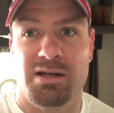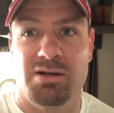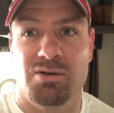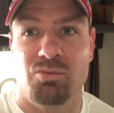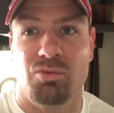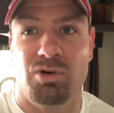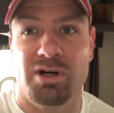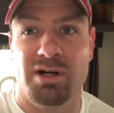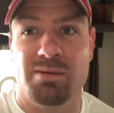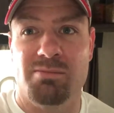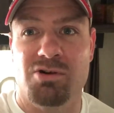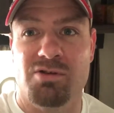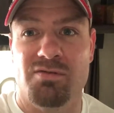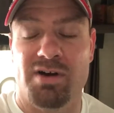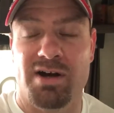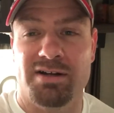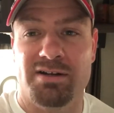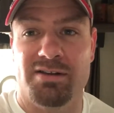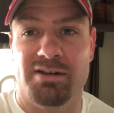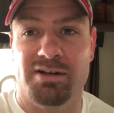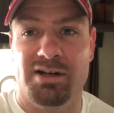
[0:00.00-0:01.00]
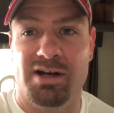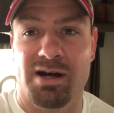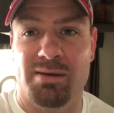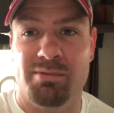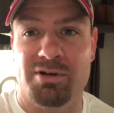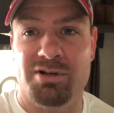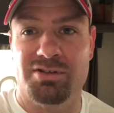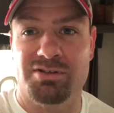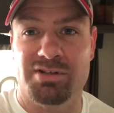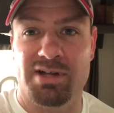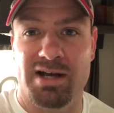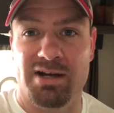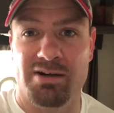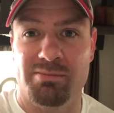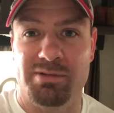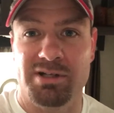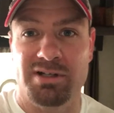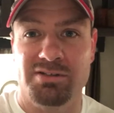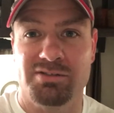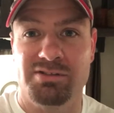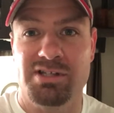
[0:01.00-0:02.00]
We're going to move on to the cupboards now,
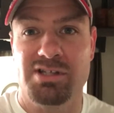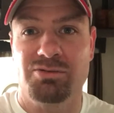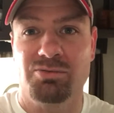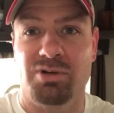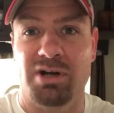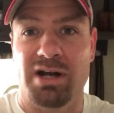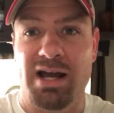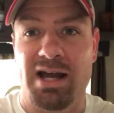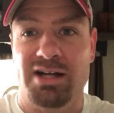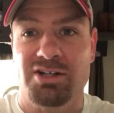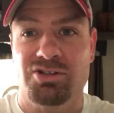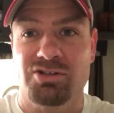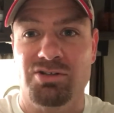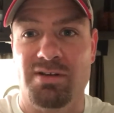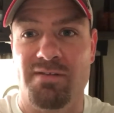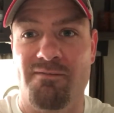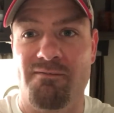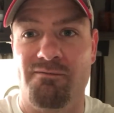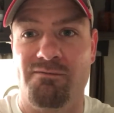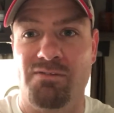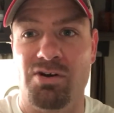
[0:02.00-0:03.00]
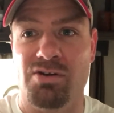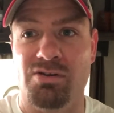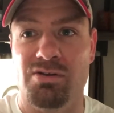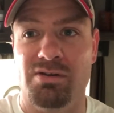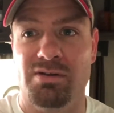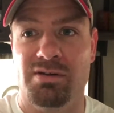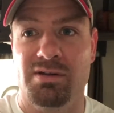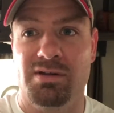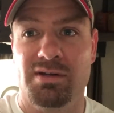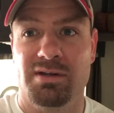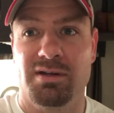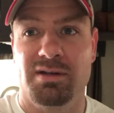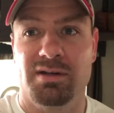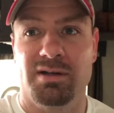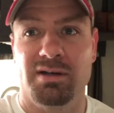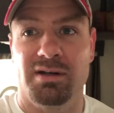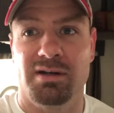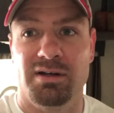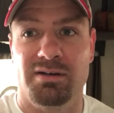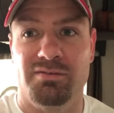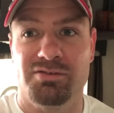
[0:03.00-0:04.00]
because these were actually full
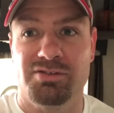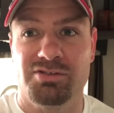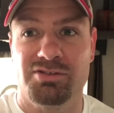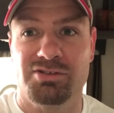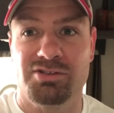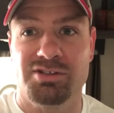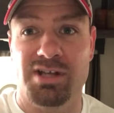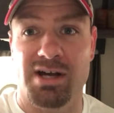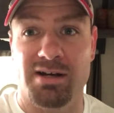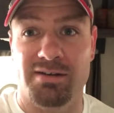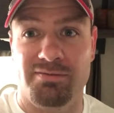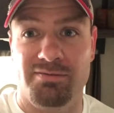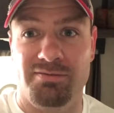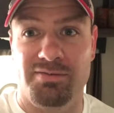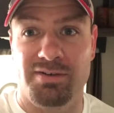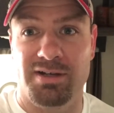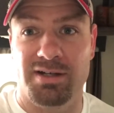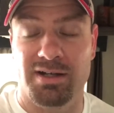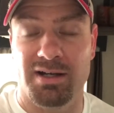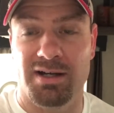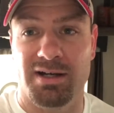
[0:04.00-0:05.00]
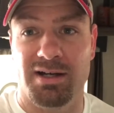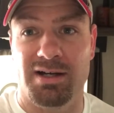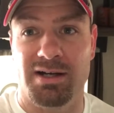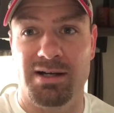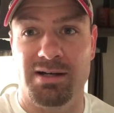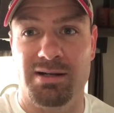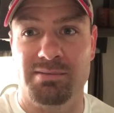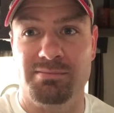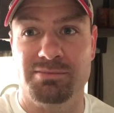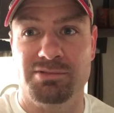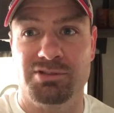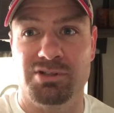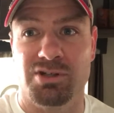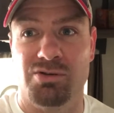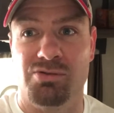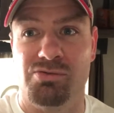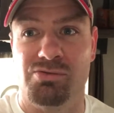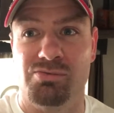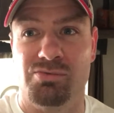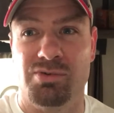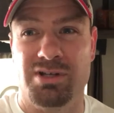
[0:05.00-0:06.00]
of stuff. So
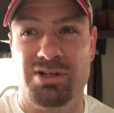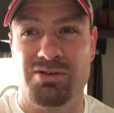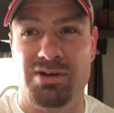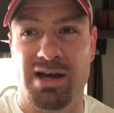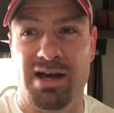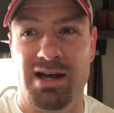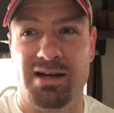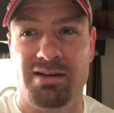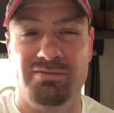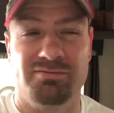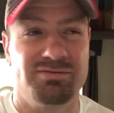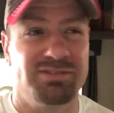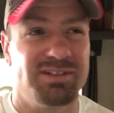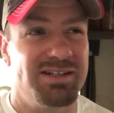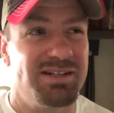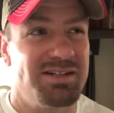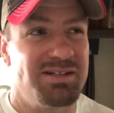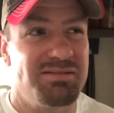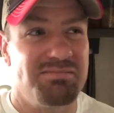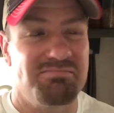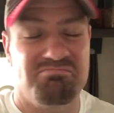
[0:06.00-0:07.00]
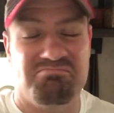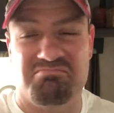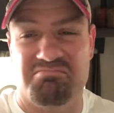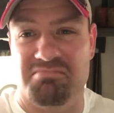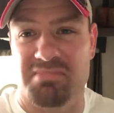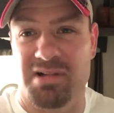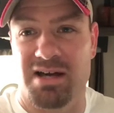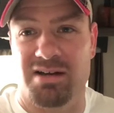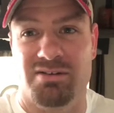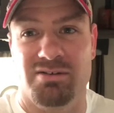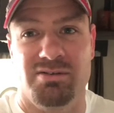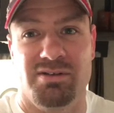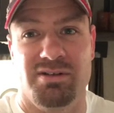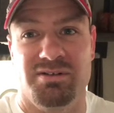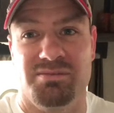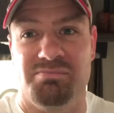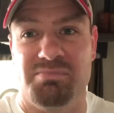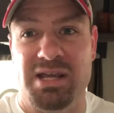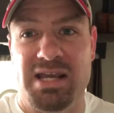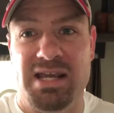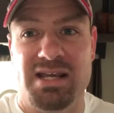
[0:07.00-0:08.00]
when you have, I don't know, whether it's
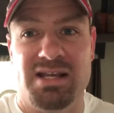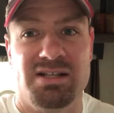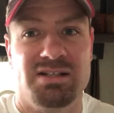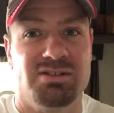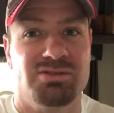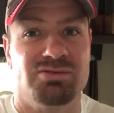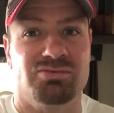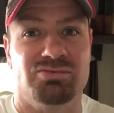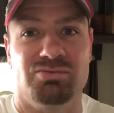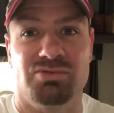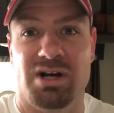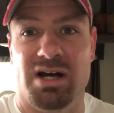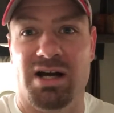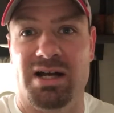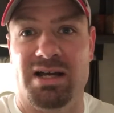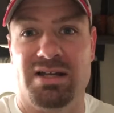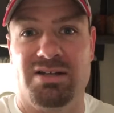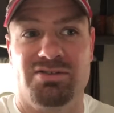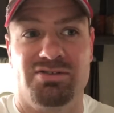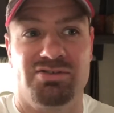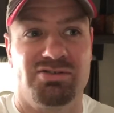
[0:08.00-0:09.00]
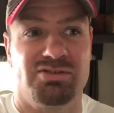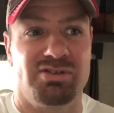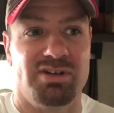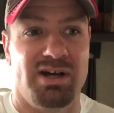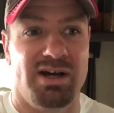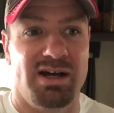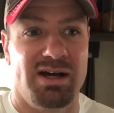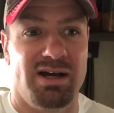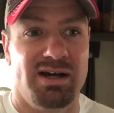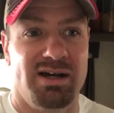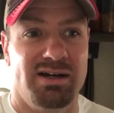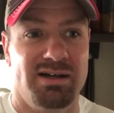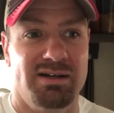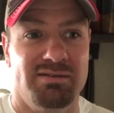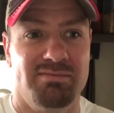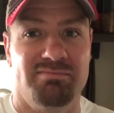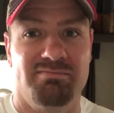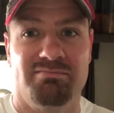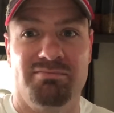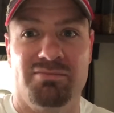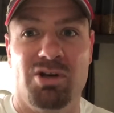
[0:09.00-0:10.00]
beans, rice, no
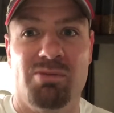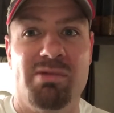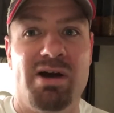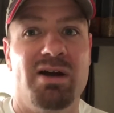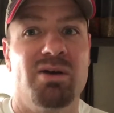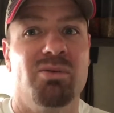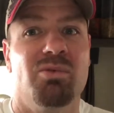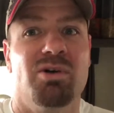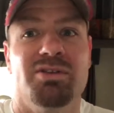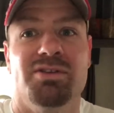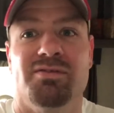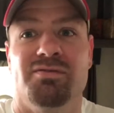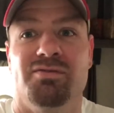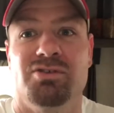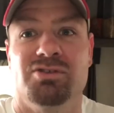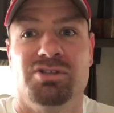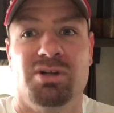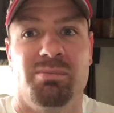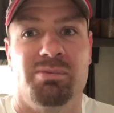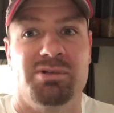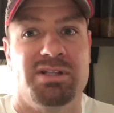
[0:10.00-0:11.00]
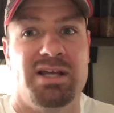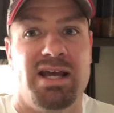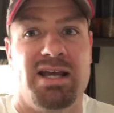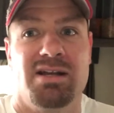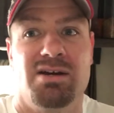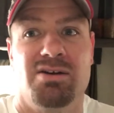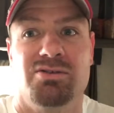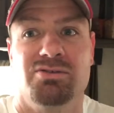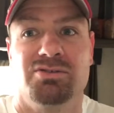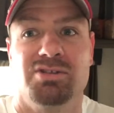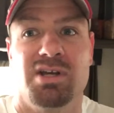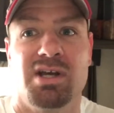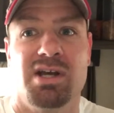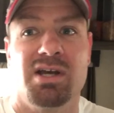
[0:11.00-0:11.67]
matter what the foods are, potatoes,